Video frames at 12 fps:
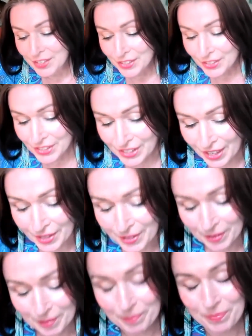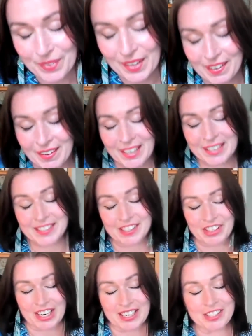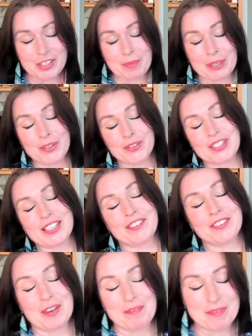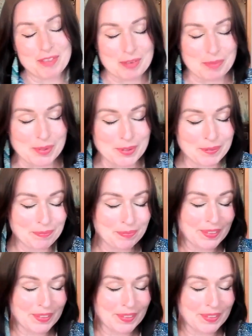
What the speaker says: So I suggest you make yourself comfortable,